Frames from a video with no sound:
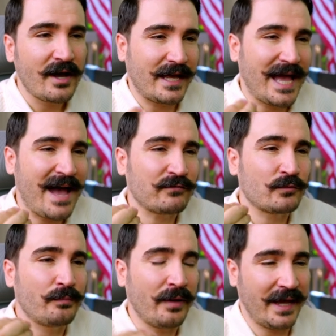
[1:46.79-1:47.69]
I have
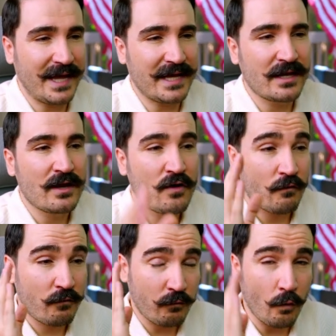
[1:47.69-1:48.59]
to pay
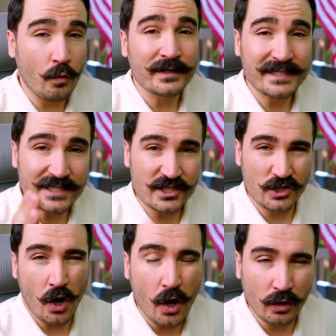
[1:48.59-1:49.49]

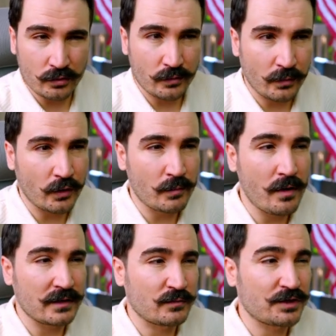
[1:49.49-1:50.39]
$40 per
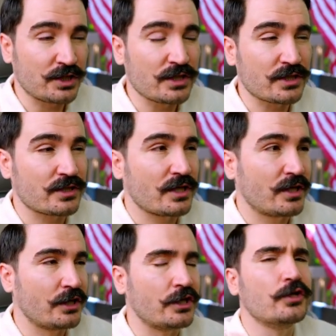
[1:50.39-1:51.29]
month, which is
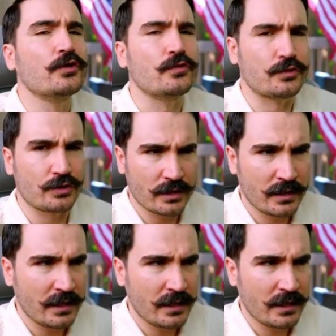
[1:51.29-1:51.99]
huge.